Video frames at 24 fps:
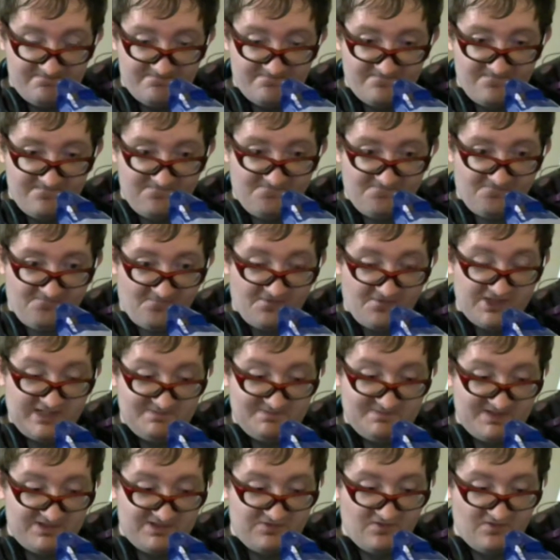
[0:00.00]
forcing
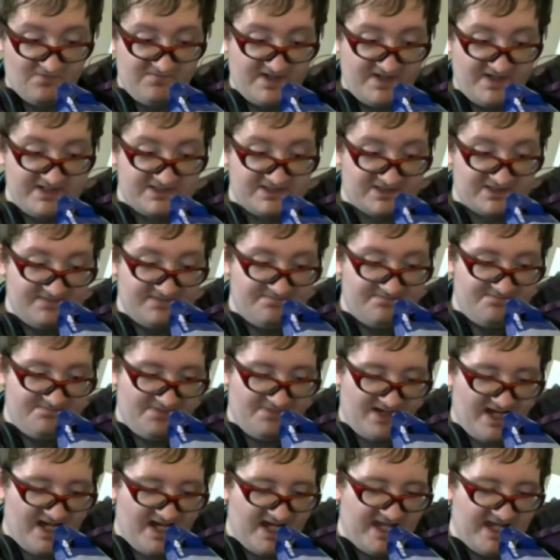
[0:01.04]
me to eventually
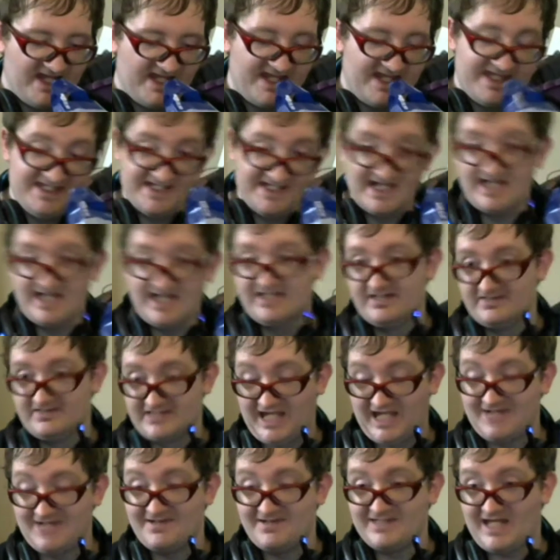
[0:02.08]
buy yet another
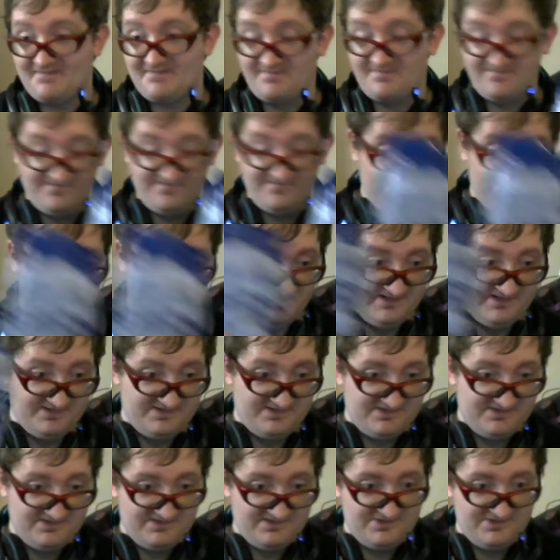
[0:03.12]
game on top of these